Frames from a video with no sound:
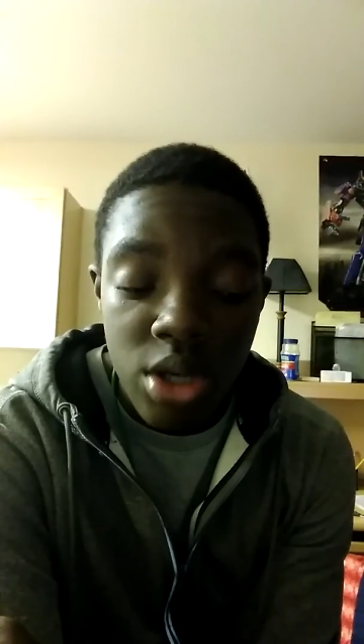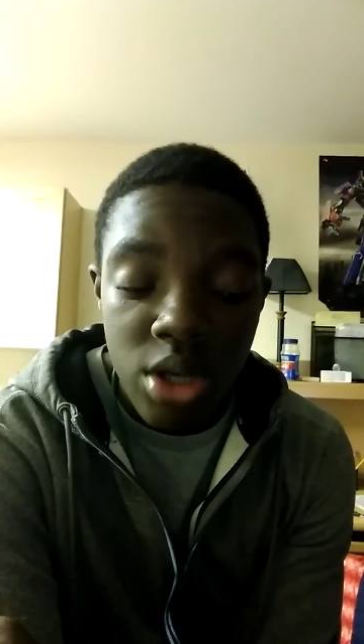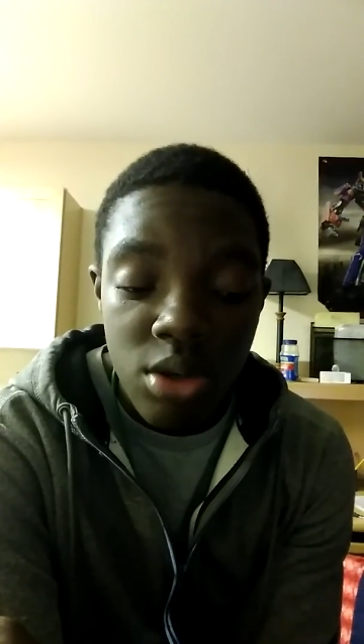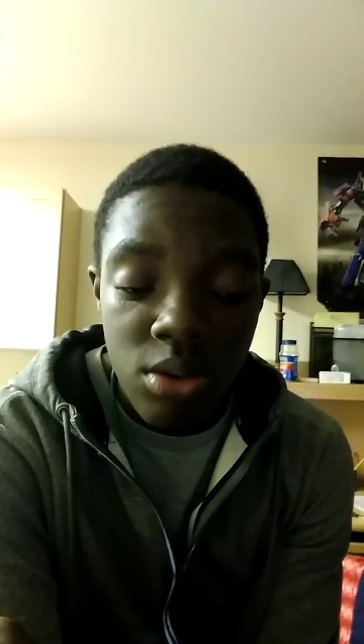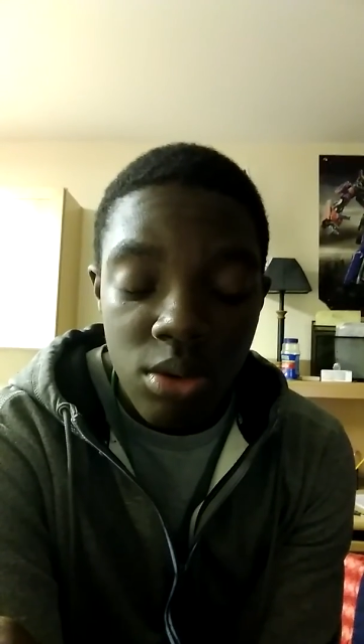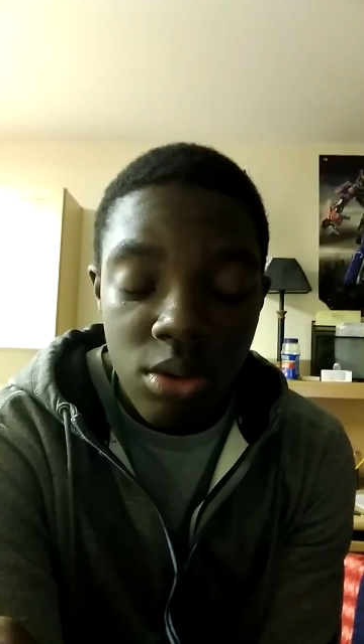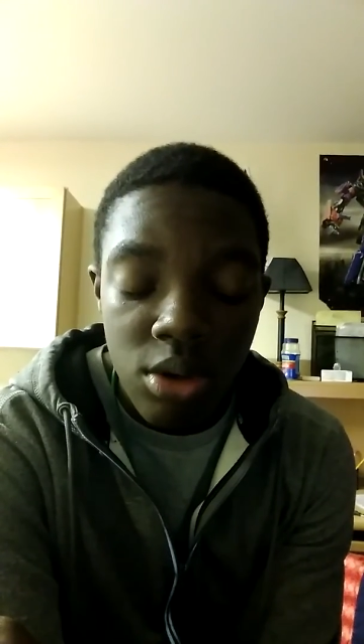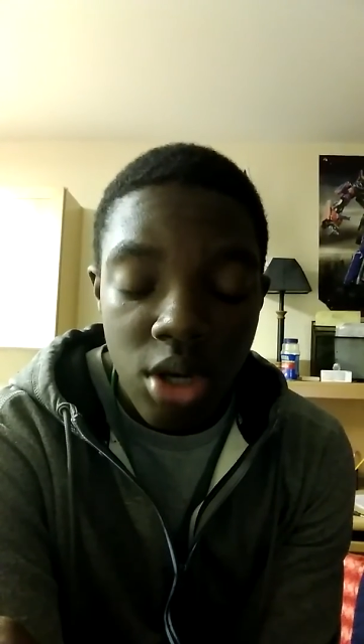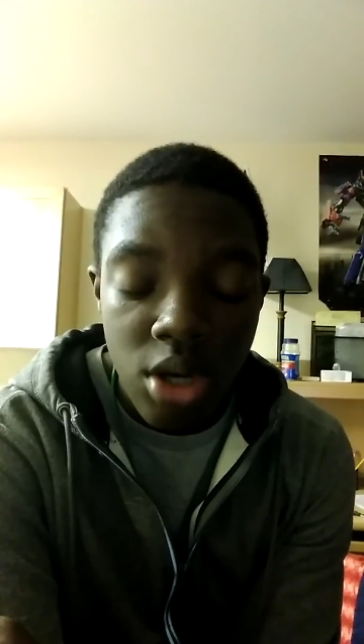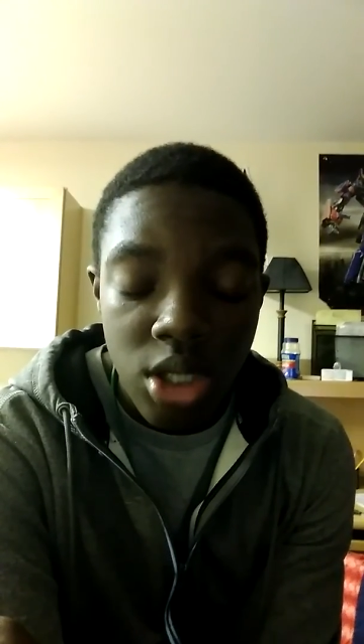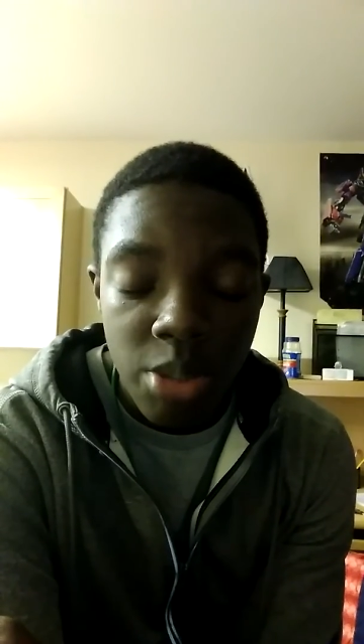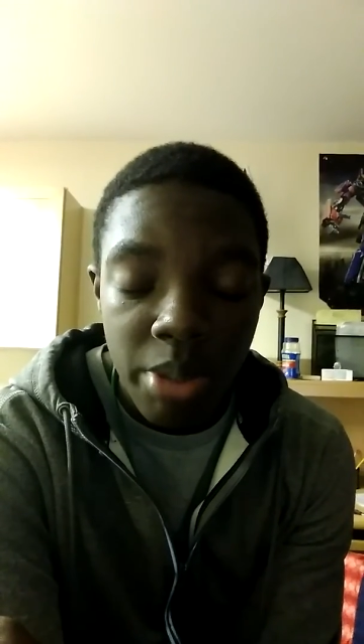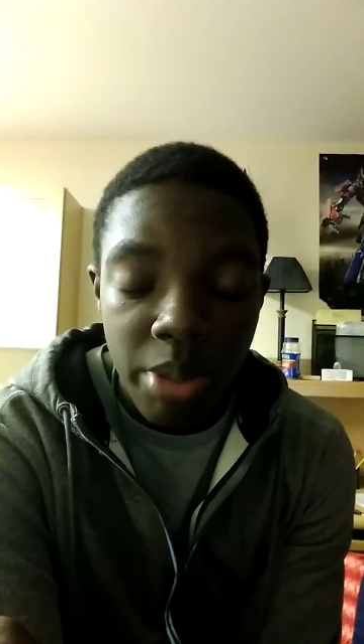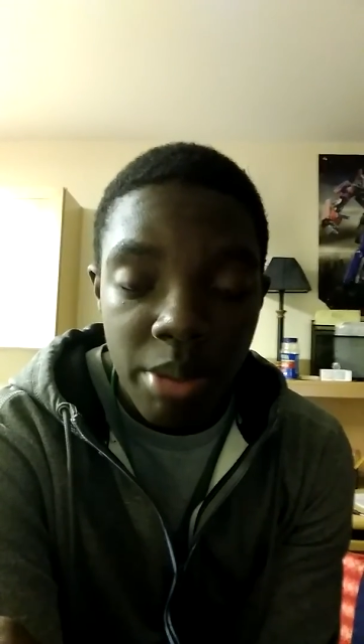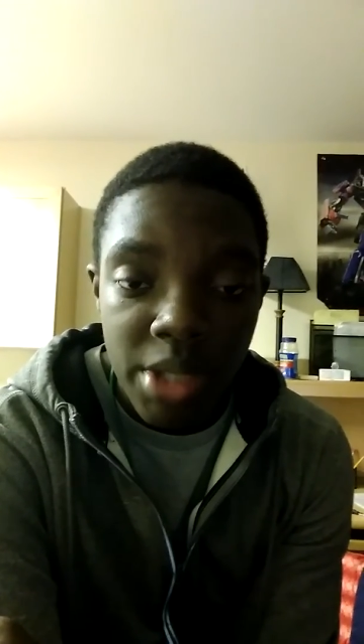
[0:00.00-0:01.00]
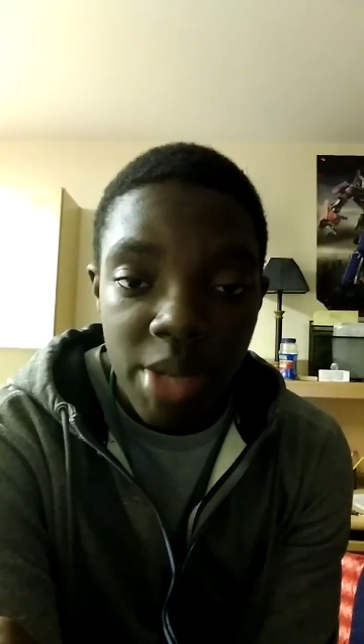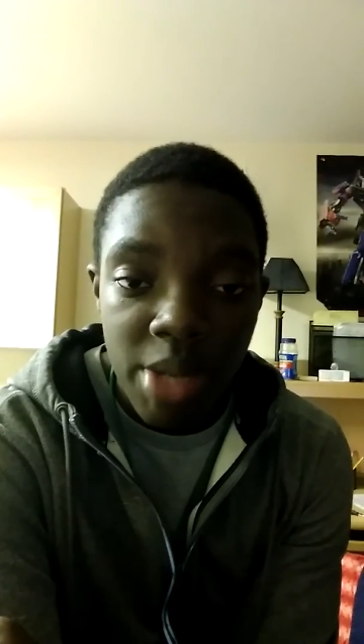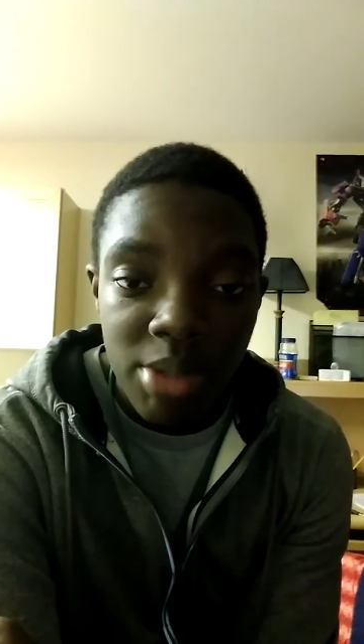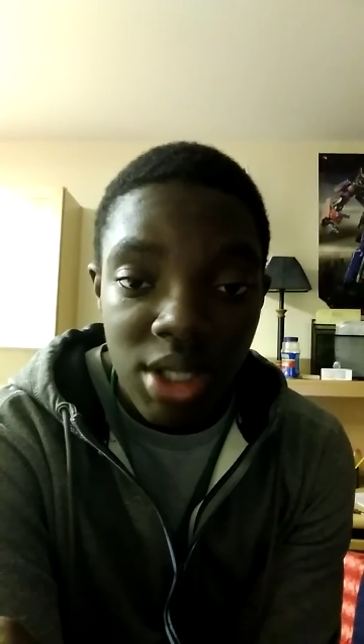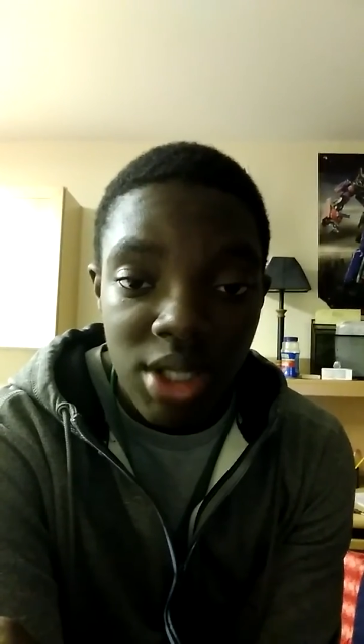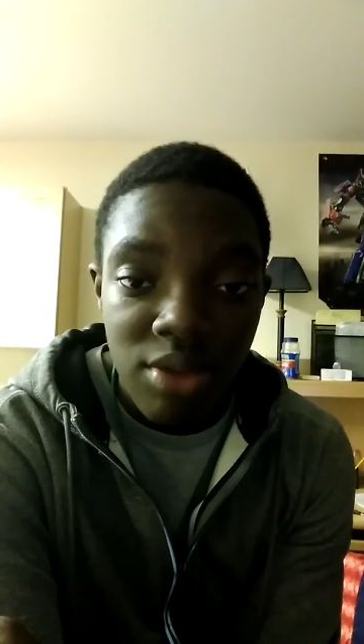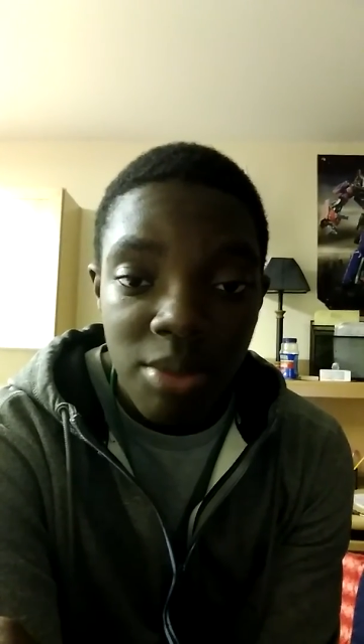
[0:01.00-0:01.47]
you people that
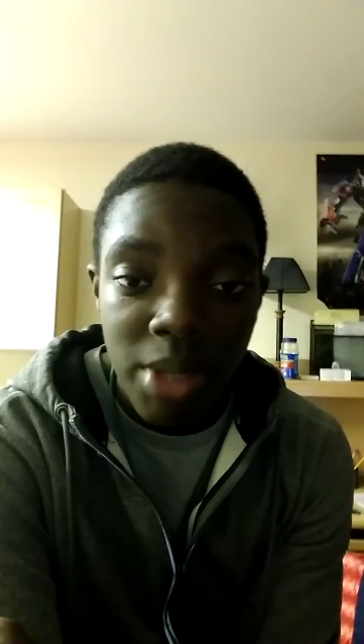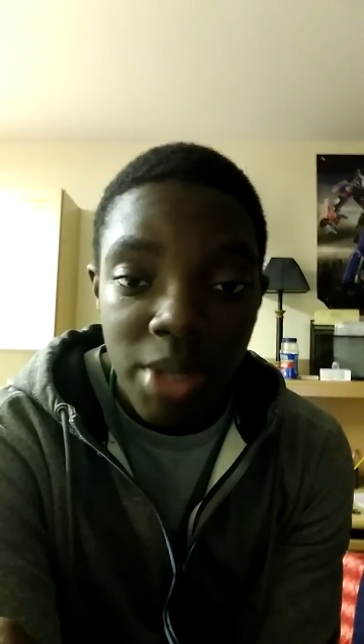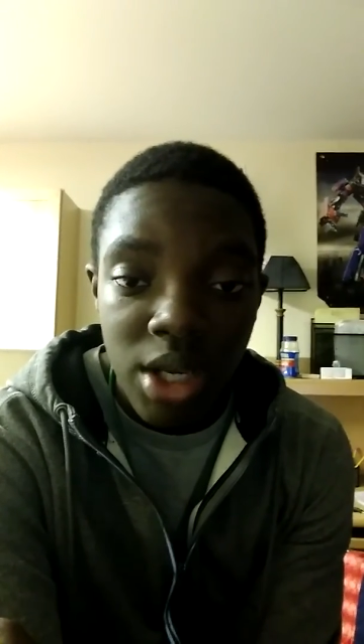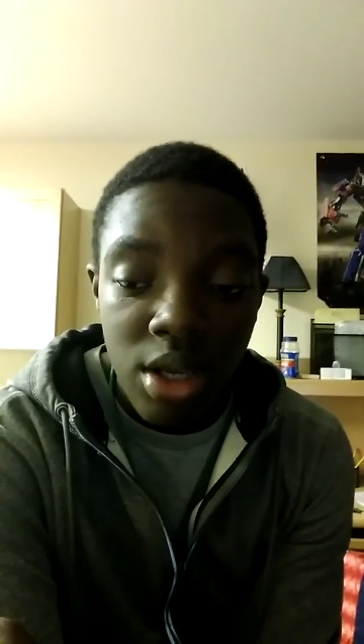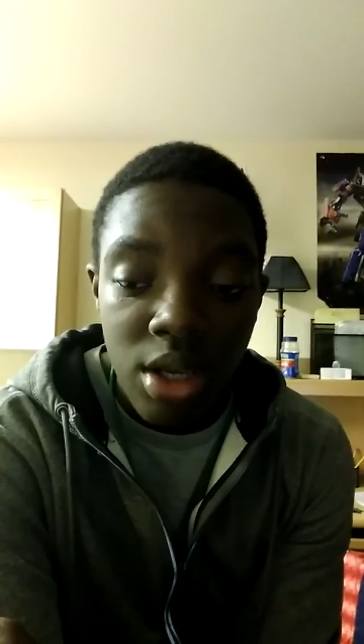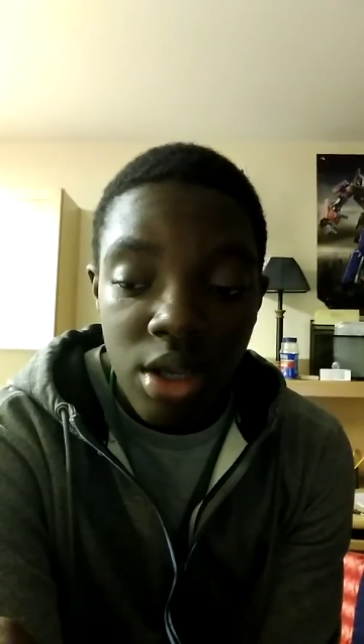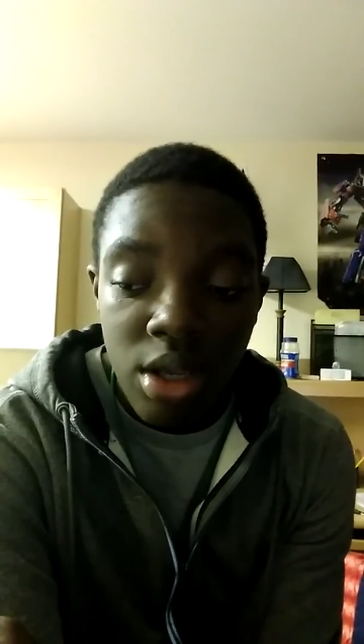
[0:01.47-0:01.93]
believe in me,